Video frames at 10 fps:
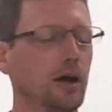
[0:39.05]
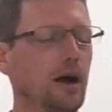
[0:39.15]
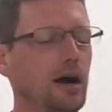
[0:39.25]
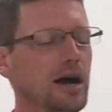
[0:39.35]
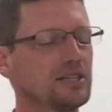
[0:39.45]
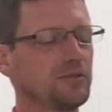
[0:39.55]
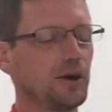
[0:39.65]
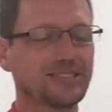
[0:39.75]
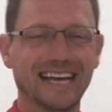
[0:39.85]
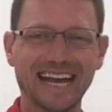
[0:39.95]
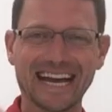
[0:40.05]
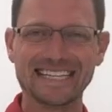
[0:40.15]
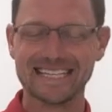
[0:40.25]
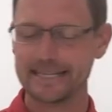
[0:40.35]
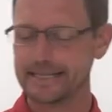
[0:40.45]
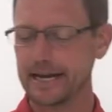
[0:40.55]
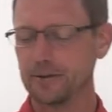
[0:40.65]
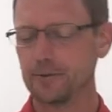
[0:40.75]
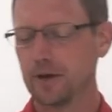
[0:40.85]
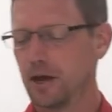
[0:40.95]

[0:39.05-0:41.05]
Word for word: uh, as far as getting ideas down.